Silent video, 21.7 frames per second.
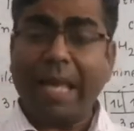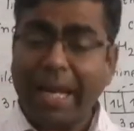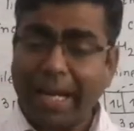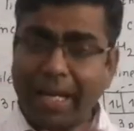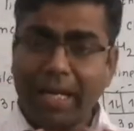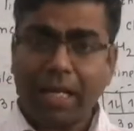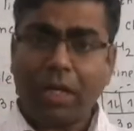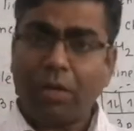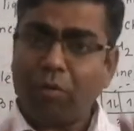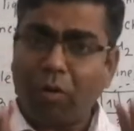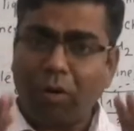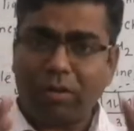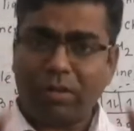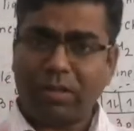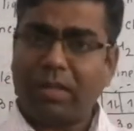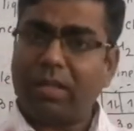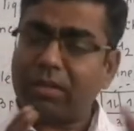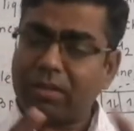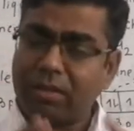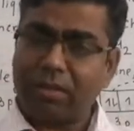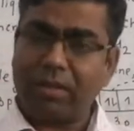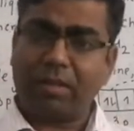negative
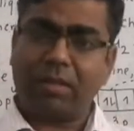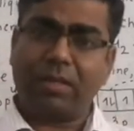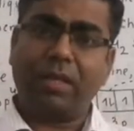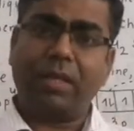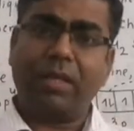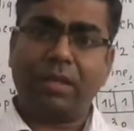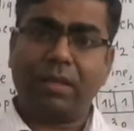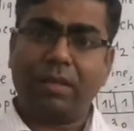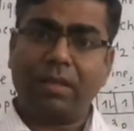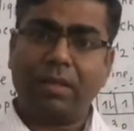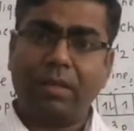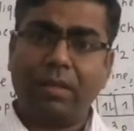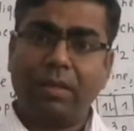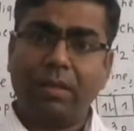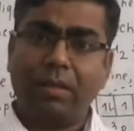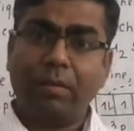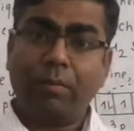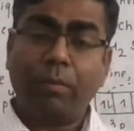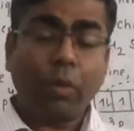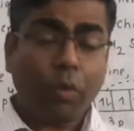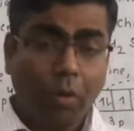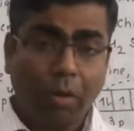oxidation
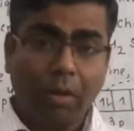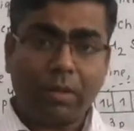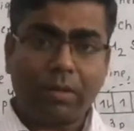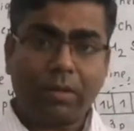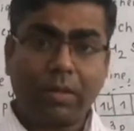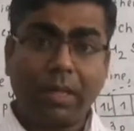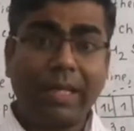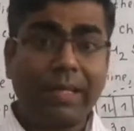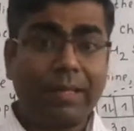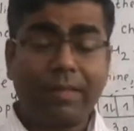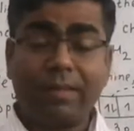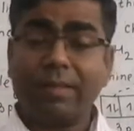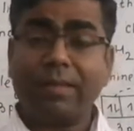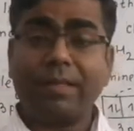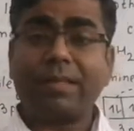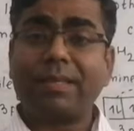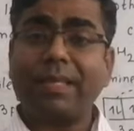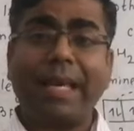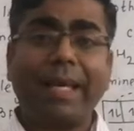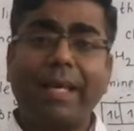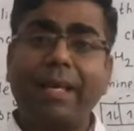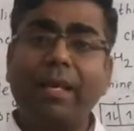state, because it is the
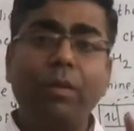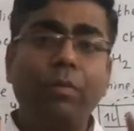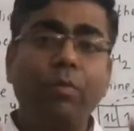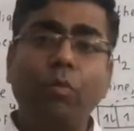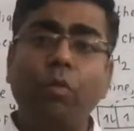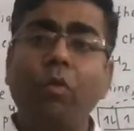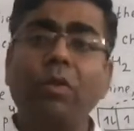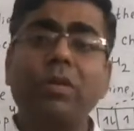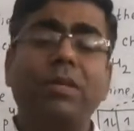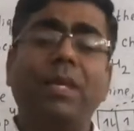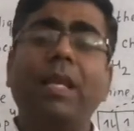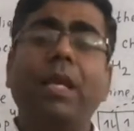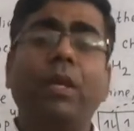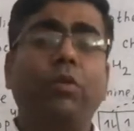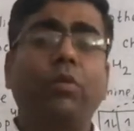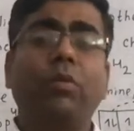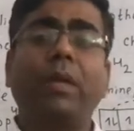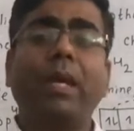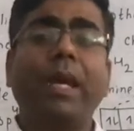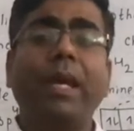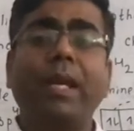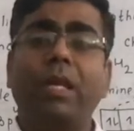second most
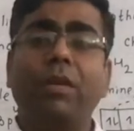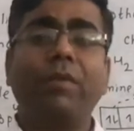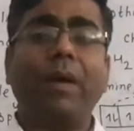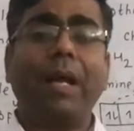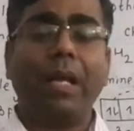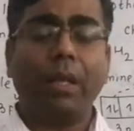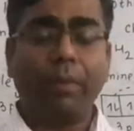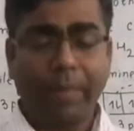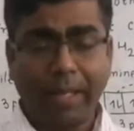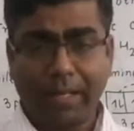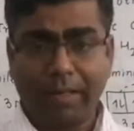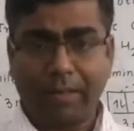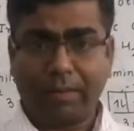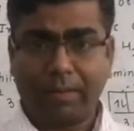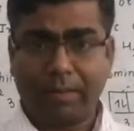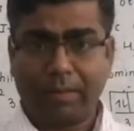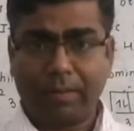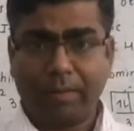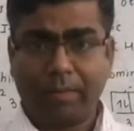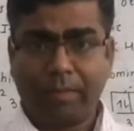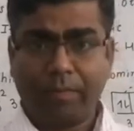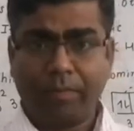electronegative element.